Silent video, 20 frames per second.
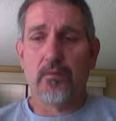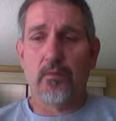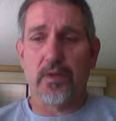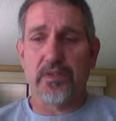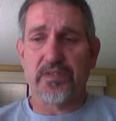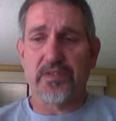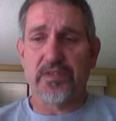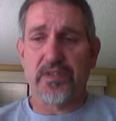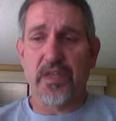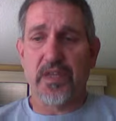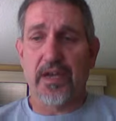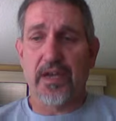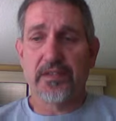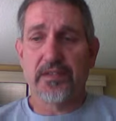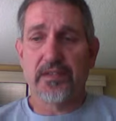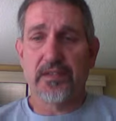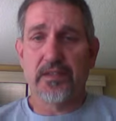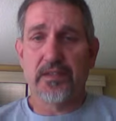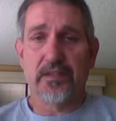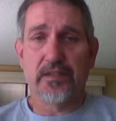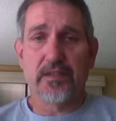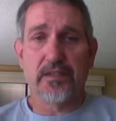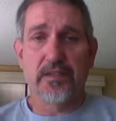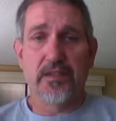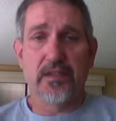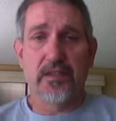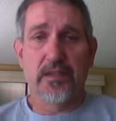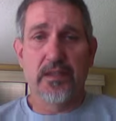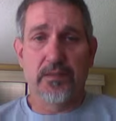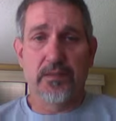was that
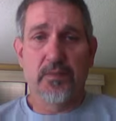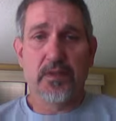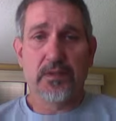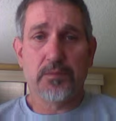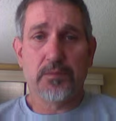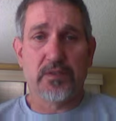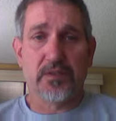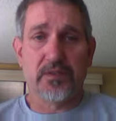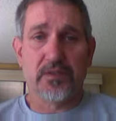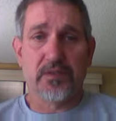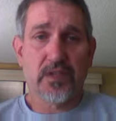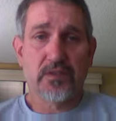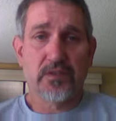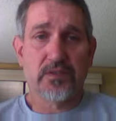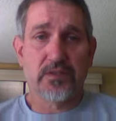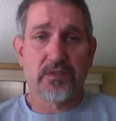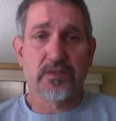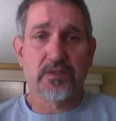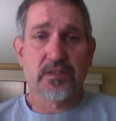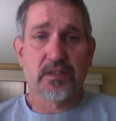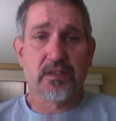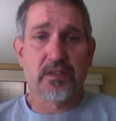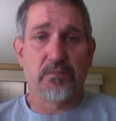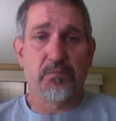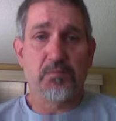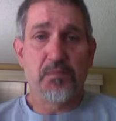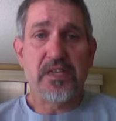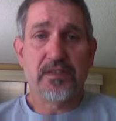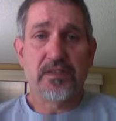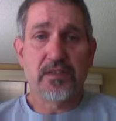the multiple intelligences
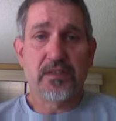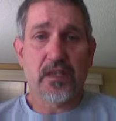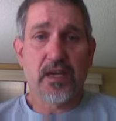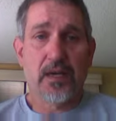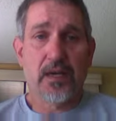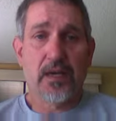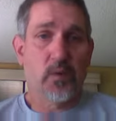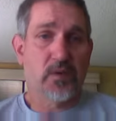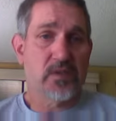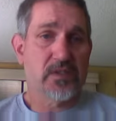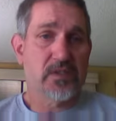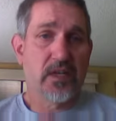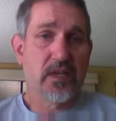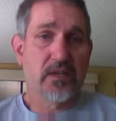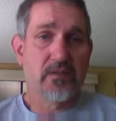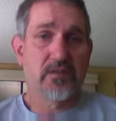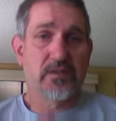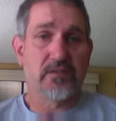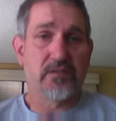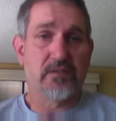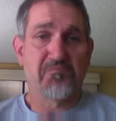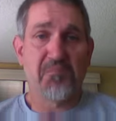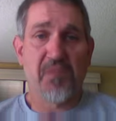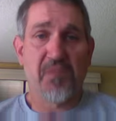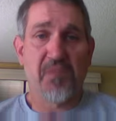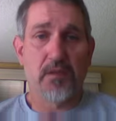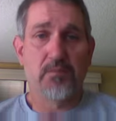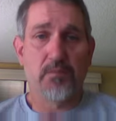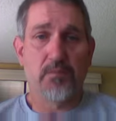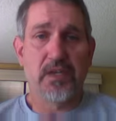can meet the Common Core standards
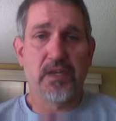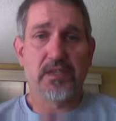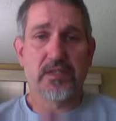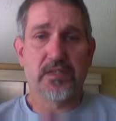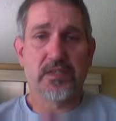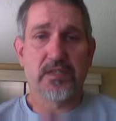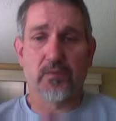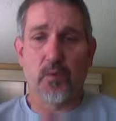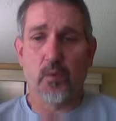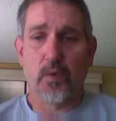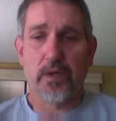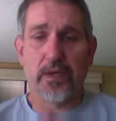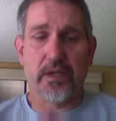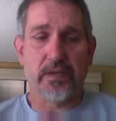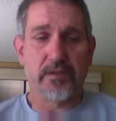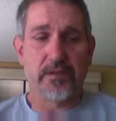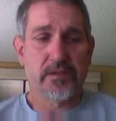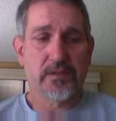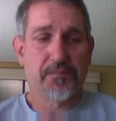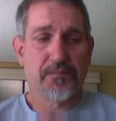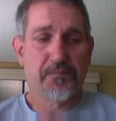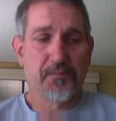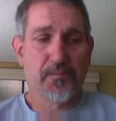in many several ways.